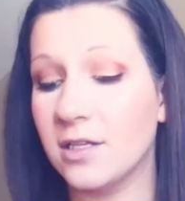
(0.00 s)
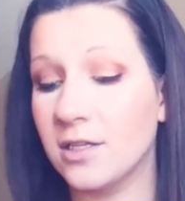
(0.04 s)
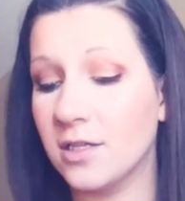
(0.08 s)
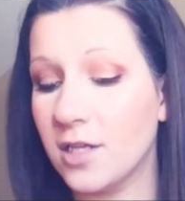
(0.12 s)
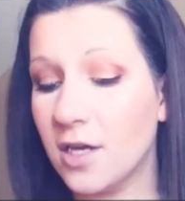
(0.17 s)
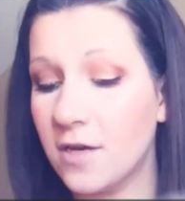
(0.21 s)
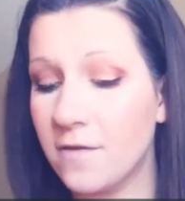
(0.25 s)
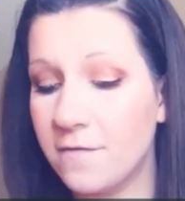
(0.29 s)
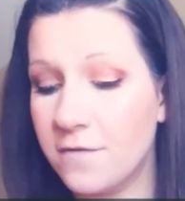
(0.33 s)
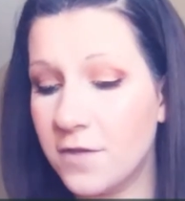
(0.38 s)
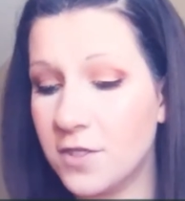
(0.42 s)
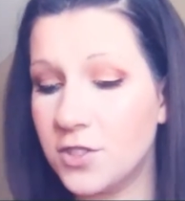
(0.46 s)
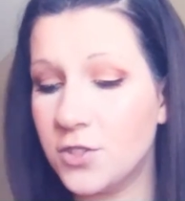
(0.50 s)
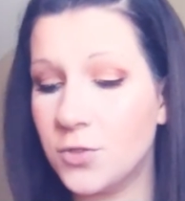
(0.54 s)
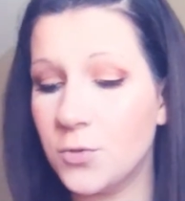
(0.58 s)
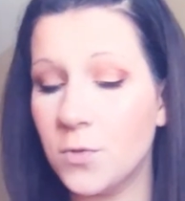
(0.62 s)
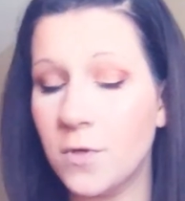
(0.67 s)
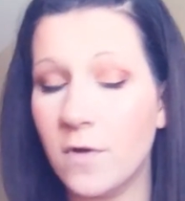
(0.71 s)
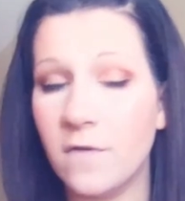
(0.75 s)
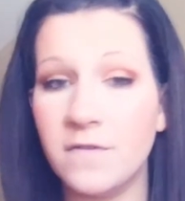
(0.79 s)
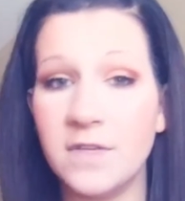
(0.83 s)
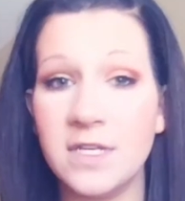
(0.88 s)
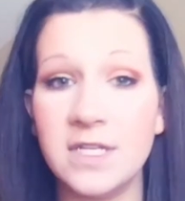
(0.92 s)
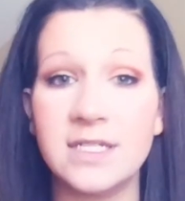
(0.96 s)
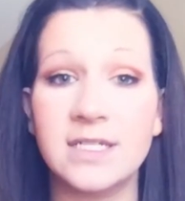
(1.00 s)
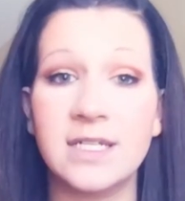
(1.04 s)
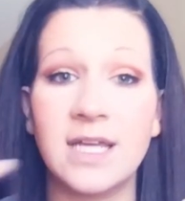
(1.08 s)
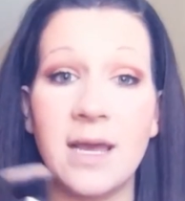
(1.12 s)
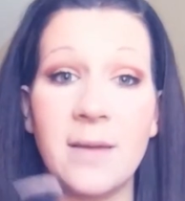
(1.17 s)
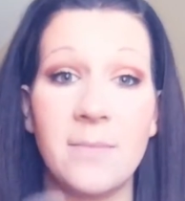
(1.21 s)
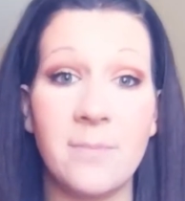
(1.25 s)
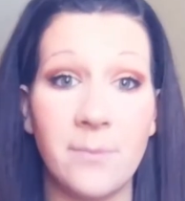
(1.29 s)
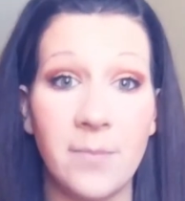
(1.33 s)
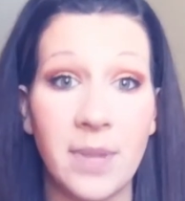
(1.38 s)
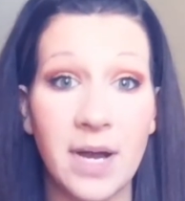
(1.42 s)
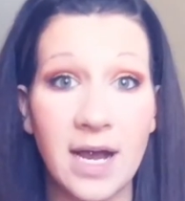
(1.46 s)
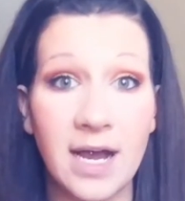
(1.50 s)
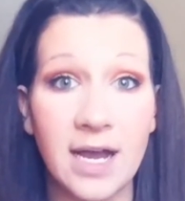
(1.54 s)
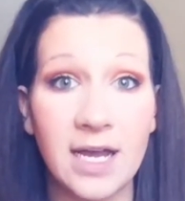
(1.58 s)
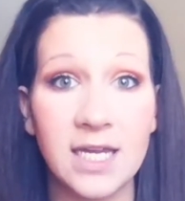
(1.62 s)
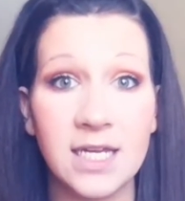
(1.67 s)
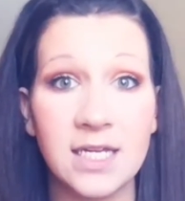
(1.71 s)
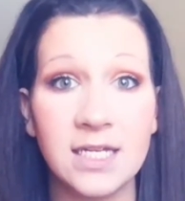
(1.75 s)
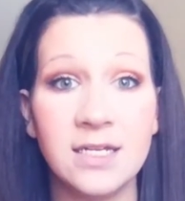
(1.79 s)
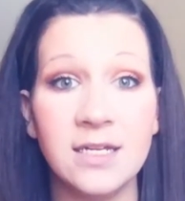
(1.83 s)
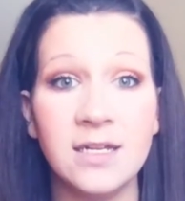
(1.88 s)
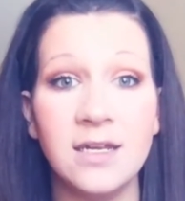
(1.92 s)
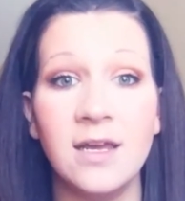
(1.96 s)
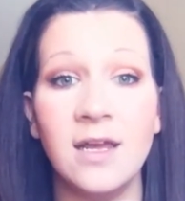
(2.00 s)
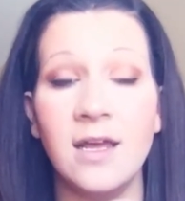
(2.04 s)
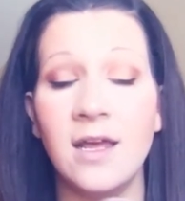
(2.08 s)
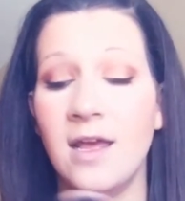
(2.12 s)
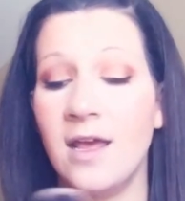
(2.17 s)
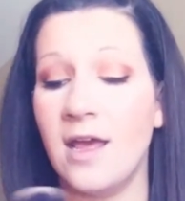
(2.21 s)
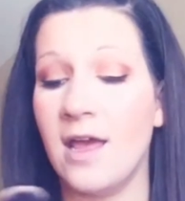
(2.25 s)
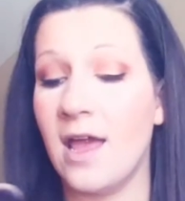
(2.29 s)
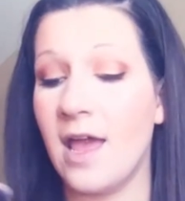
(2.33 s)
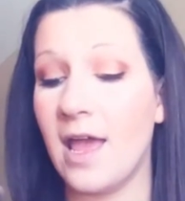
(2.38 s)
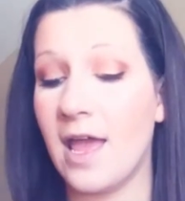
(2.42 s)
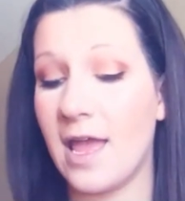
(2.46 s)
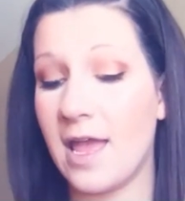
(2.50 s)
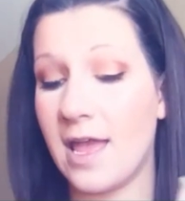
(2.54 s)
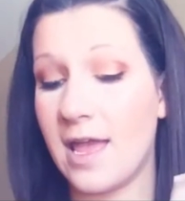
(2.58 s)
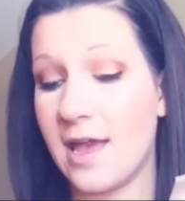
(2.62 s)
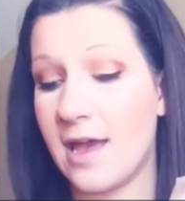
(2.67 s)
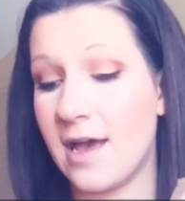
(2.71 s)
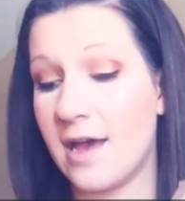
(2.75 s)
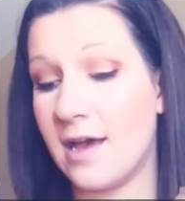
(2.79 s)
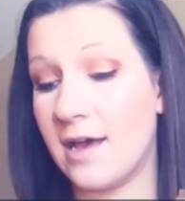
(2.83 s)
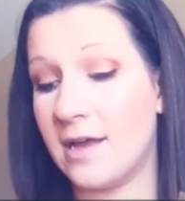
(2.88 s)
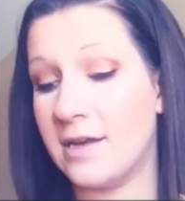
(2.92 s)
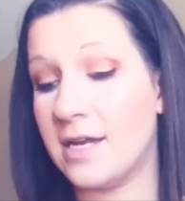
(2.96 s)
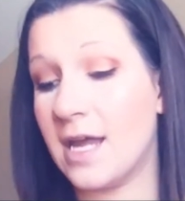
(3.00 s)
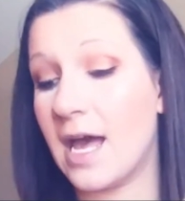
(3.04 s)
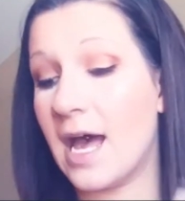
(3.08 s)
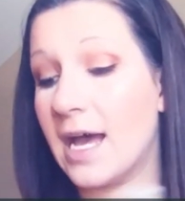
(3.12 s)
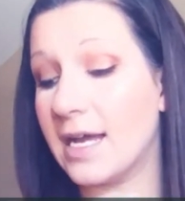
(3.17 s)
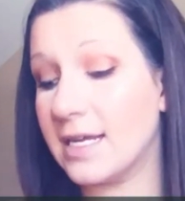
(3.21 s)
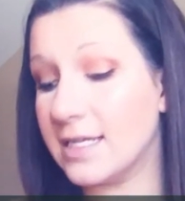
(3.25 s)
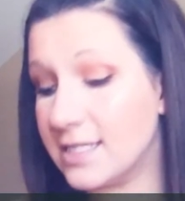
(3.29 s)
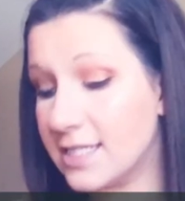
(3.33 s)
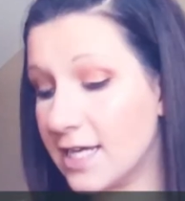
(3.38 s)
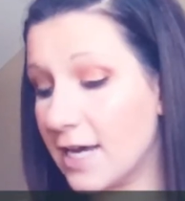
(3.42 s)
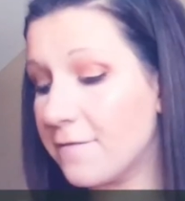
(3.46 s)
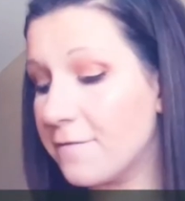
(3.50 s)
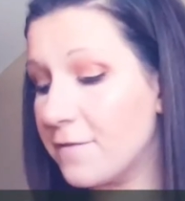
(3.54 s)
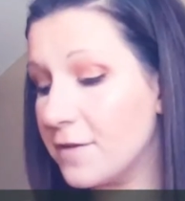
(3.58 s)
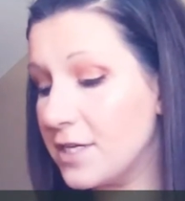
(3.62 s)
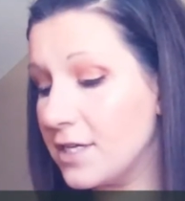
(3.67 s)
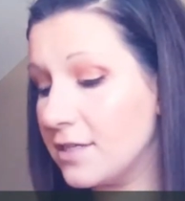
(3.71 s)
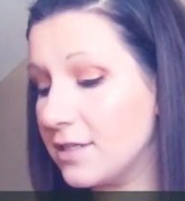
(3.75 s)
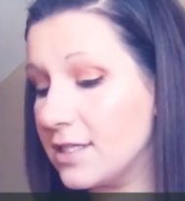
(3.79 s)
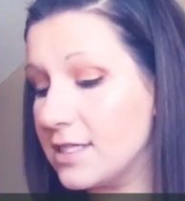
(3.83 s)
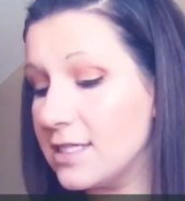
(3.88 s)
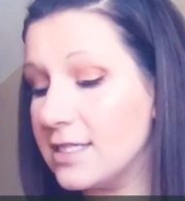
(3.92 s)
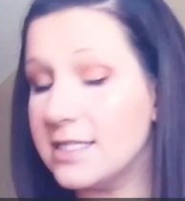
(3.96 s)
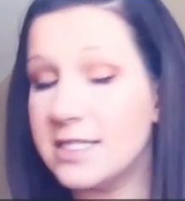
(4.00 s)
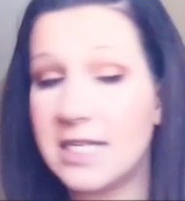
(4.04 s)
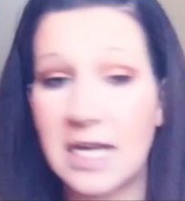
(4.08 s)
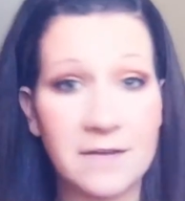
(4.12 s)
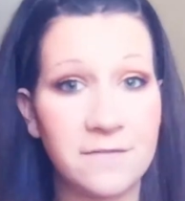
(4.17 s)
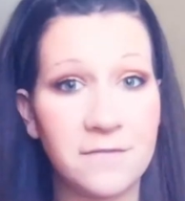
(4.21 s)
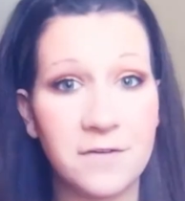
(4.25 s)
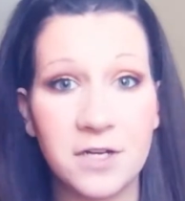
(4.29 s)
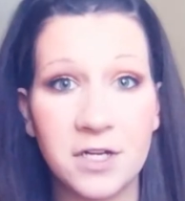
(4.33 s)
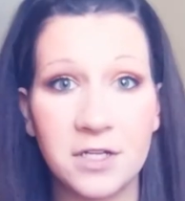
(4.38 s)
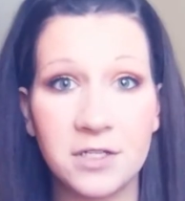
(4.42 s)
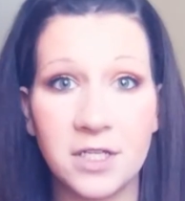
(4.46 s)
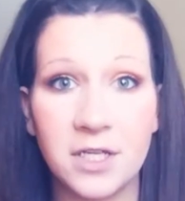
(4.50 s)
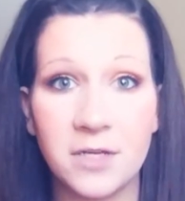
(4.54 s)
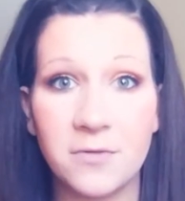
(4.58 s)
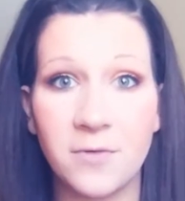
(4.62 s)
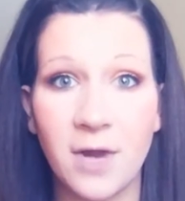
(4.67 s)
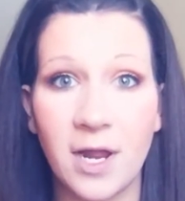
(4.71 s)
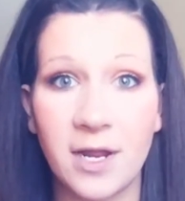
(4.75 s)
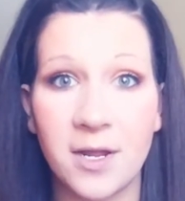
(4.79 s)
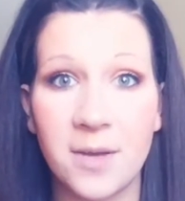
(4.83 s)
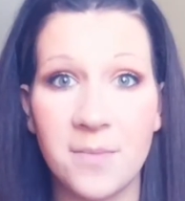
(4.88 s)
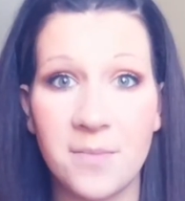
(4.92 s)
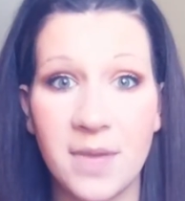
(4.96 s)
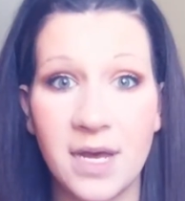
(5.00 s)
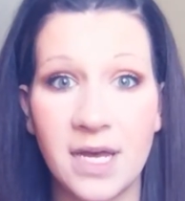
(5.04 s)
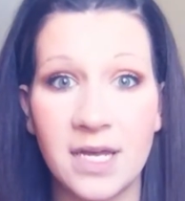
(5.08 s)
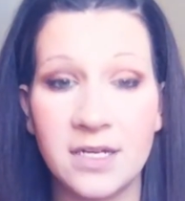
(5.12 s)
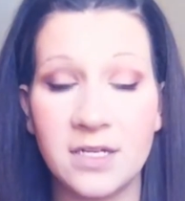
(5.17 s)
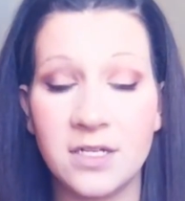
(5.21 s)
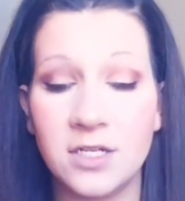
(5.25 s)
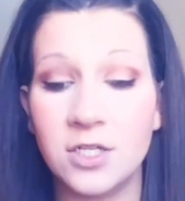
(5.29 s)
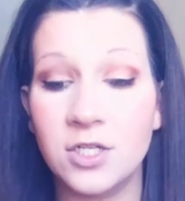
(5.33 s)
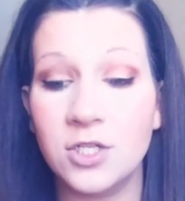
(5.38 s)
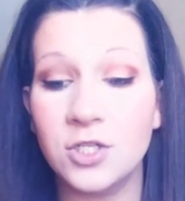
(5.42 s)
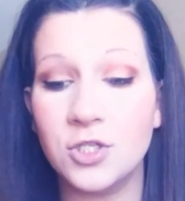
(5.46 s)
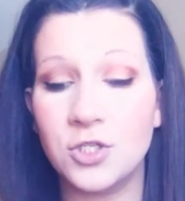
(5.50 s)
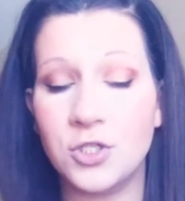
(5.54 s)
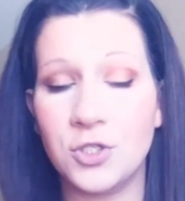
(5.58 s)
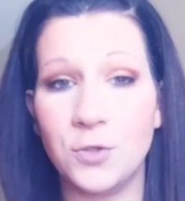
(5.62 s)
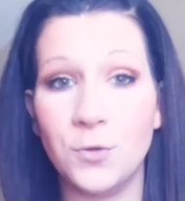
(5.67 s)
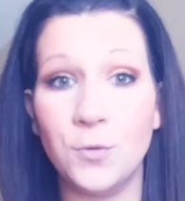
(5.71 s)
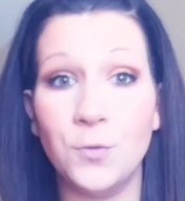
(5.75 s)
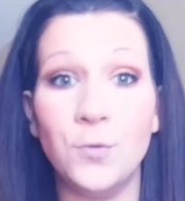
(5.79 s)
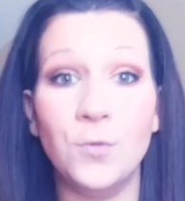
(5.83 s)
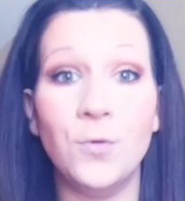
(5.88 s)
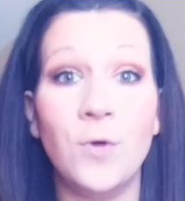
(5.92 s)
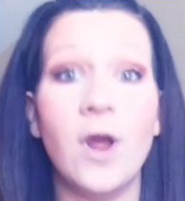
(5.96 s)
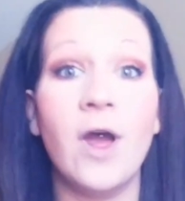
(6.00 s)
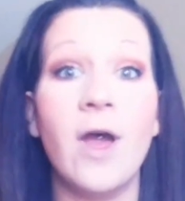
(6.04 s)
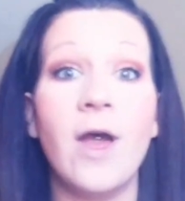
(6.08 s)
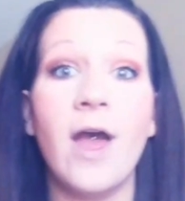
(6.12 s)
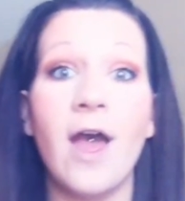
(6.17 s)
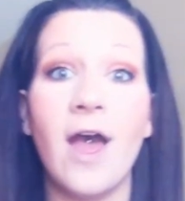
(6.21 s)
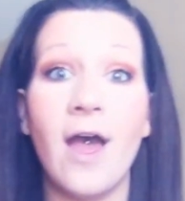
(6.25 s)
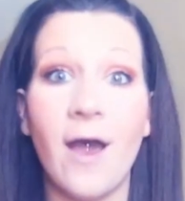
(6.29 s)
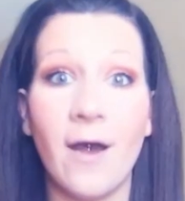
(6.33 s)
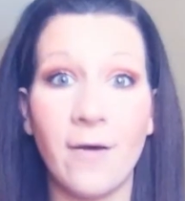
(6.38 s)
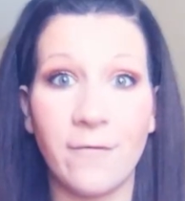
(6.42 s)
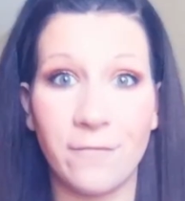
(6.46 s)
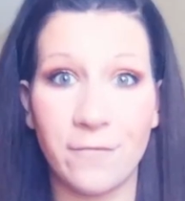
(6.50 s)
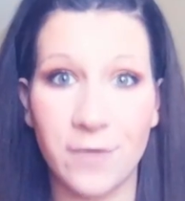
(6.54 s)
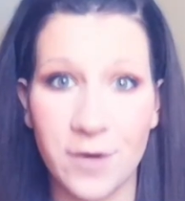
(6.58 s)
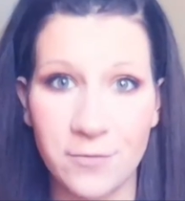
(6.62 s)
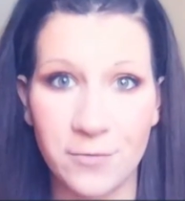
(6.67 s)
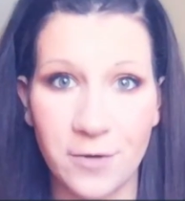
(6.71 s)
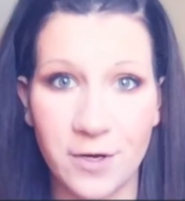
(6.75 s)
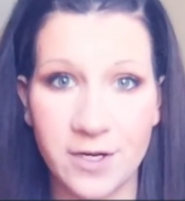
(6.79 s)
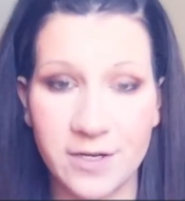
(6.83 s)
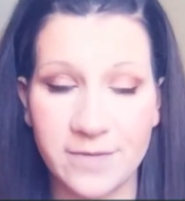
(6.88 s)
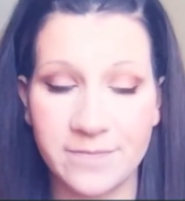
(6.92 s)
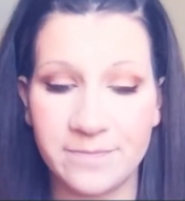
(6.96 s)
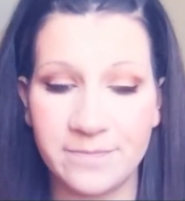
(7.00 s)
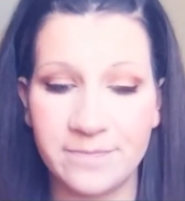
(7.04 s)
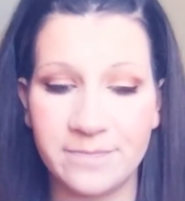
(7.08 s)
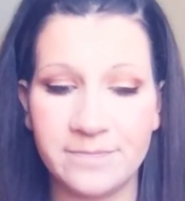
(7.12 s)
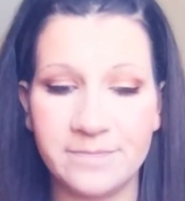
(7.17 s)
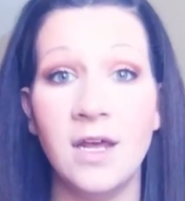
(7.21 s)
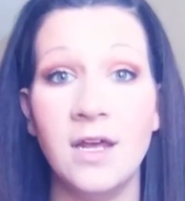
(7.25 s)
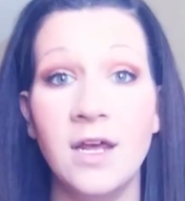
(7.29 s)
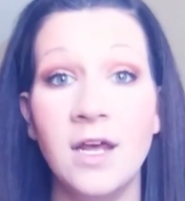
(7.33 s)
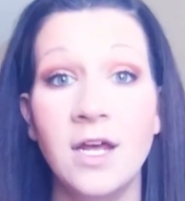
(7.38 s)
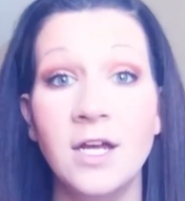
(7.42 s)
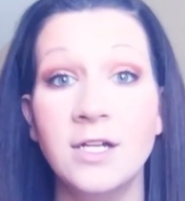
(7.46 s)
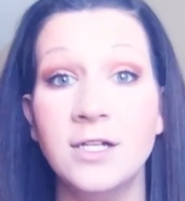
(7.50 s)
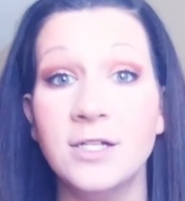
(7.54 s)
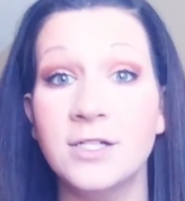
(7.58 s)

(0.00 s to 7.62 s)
I love the two of these combined, and I definitely recommend to everyone.